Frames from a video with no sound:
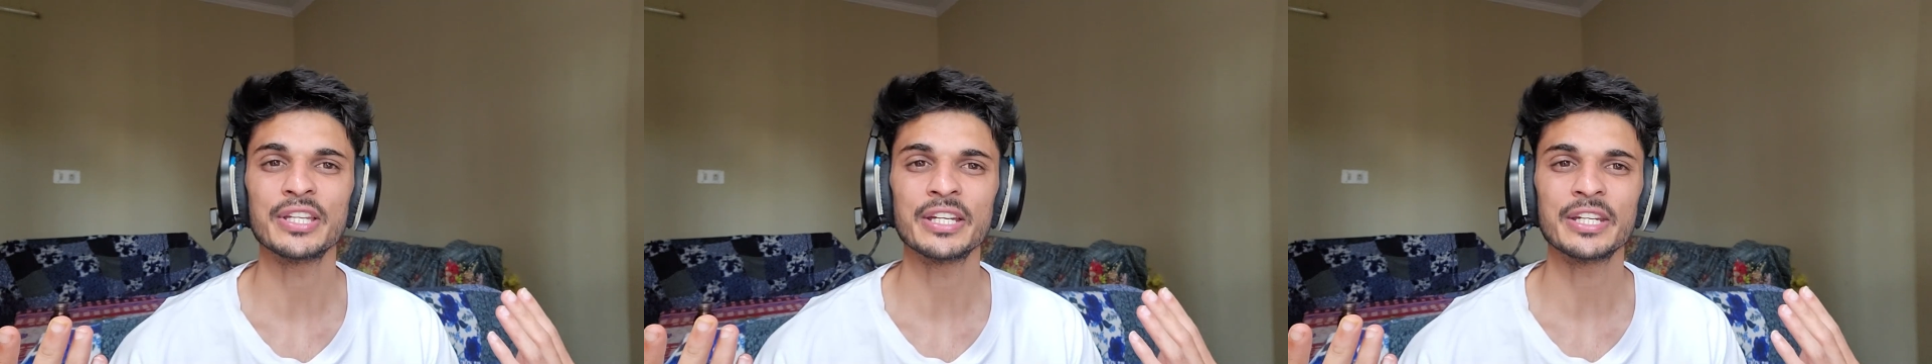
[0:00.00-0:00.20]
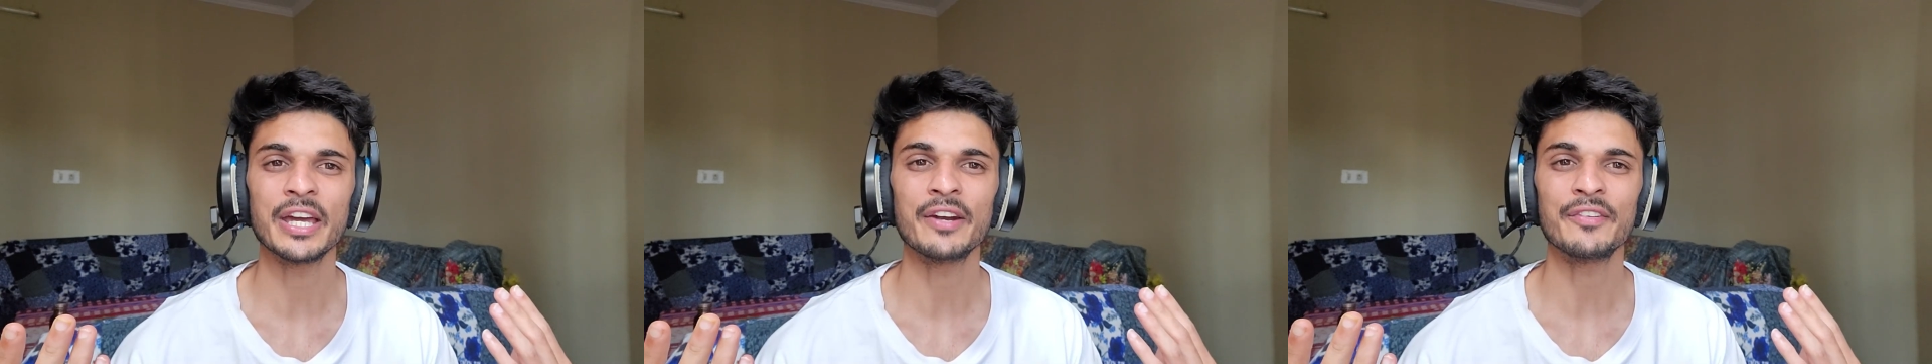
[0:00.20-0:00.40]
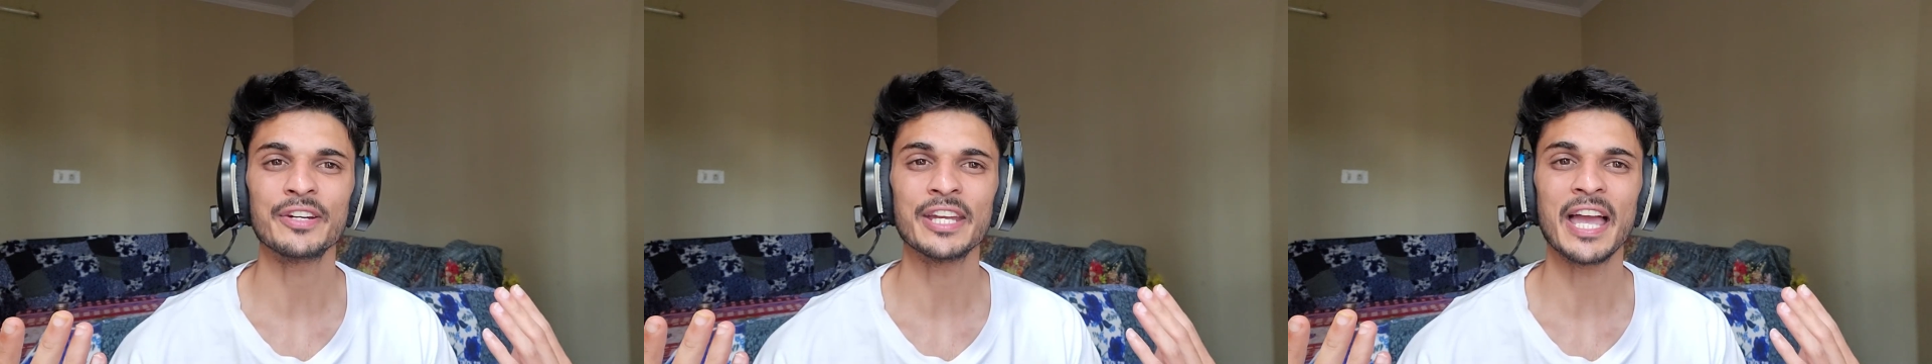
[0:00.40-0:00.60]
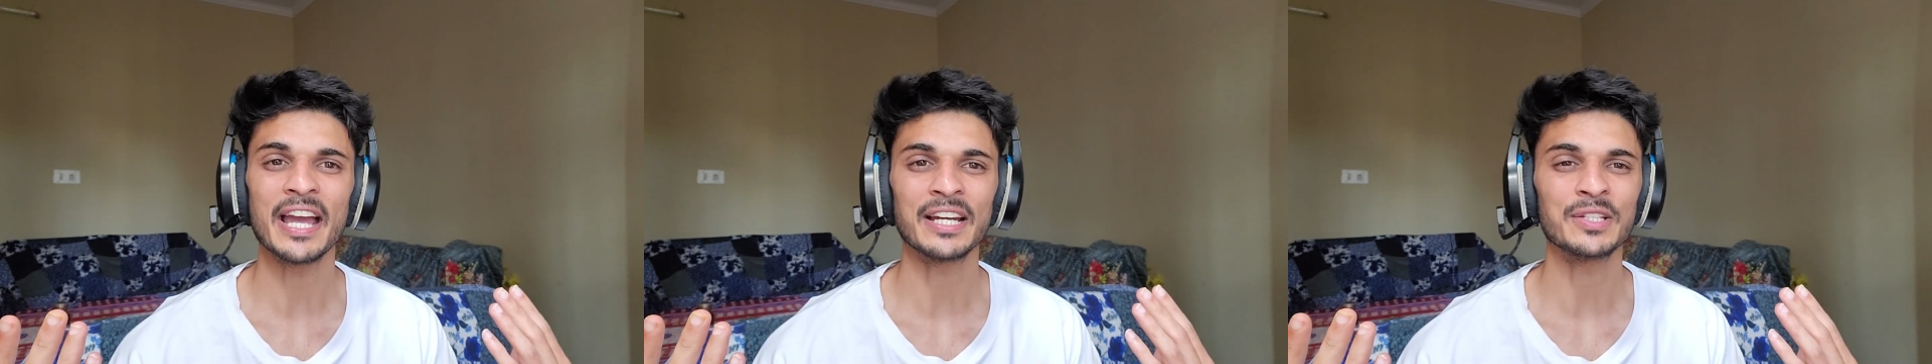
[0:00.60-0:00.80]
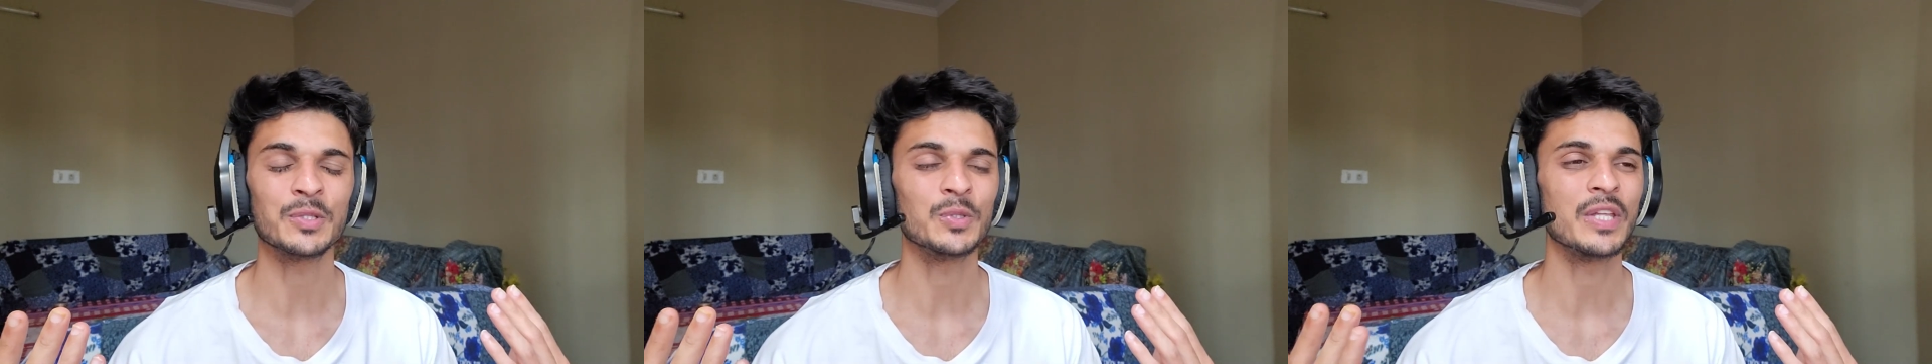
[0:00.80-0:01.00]
that I
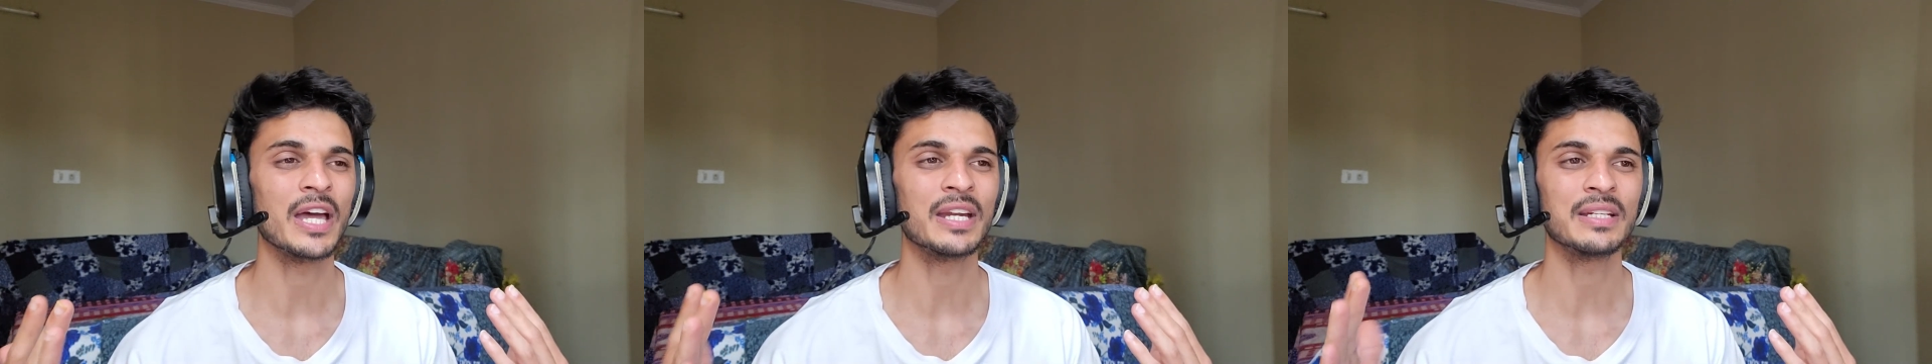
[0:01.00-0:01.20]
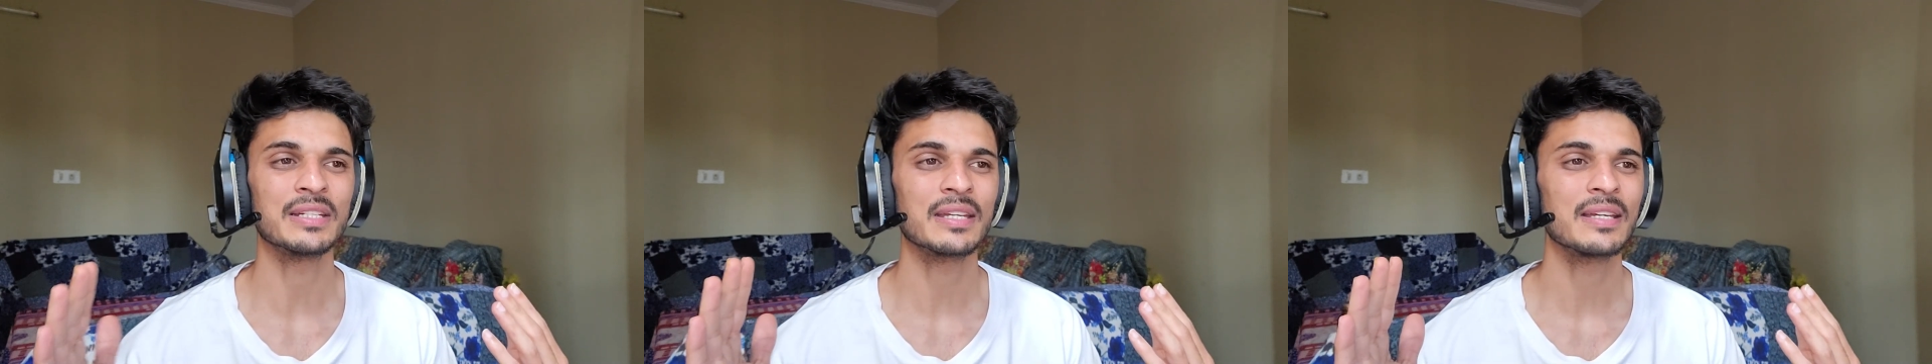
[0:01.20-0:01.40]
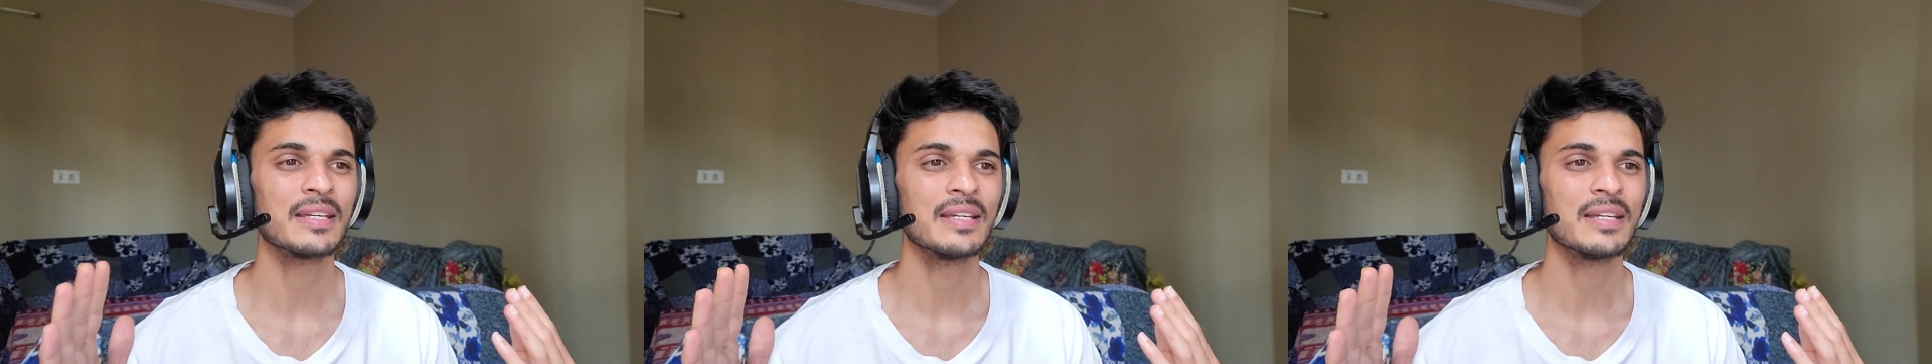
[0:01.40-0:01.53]
react to, that